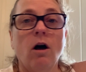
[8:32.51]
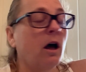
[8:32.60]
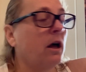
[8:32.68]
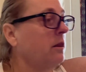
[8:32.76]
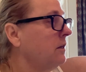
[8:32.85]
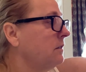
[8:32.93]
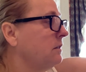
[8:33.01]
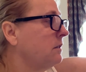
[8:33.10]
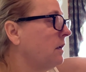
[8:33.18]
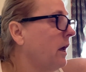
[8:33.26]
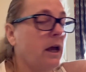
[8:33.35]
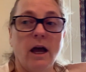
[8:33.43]
on this,
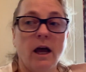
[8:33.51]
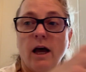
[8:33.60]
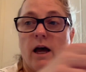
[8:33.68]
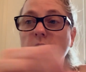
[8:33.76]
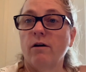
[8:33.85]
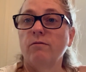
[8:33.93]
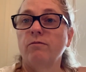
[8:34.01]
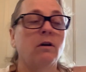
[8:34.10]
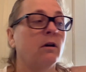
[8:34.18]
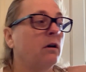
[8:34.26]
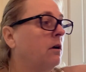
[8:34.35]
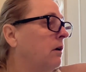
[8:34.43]
I have,
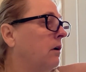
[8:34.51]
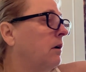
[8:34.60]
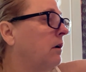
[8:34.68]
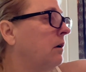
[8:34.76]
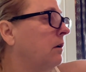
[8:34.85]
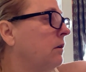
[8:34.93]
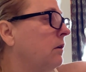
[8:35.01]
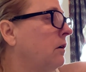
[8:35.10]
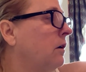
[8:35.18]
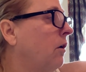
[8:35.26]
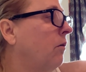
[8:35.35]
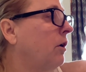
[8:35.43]
you
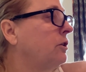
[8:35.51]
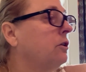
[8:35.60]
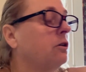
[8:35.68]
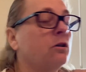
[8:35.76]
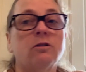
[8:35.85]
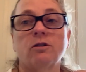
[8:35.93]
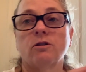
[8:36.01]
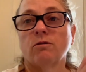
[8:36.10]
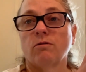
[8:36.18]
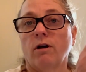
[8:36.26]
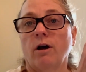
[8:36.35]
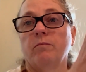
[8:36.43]
know, a sugar
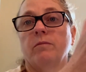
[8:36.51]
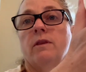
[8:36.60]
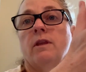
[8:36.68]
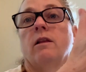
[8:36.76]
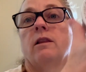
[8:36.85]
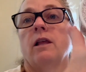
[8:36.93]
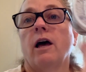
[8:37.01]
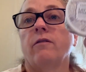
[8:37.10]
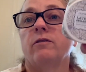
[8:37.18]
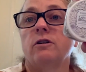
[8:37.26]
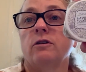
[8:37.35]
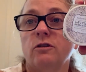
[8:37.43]
scrub. Now
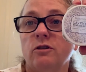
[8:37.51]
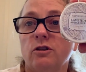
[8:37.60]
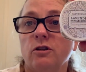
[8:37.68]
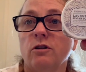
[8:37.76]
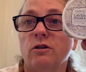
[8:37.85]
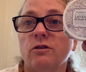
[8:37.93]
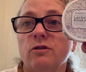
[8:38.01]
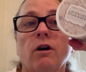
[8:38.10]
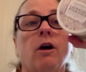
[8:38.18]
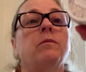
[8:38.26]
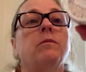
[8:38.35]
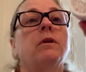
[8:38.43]
lavender sugar scrub.